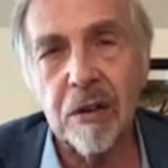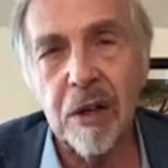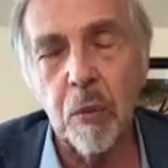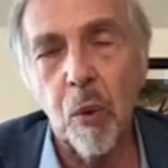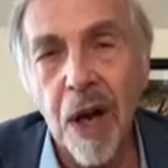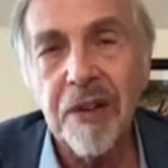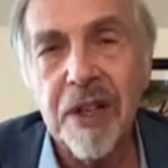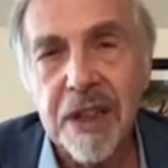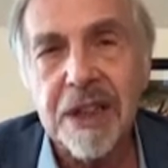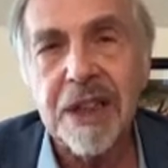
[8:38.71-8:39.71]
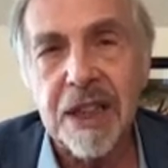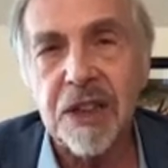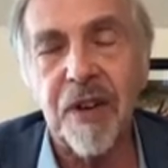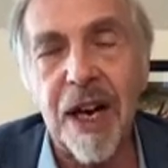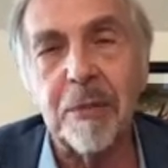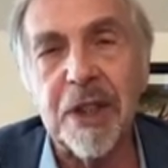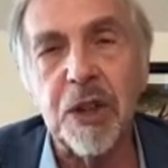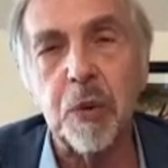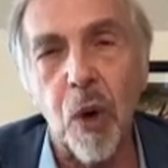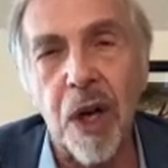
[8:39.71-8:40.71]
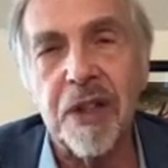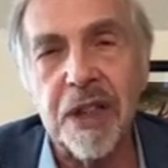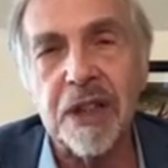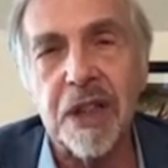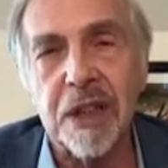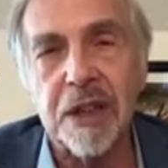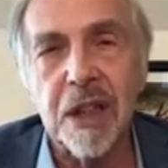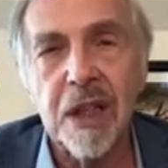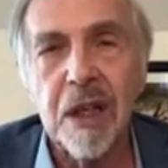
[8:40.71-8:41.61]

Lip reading: They want these things. Families want these things.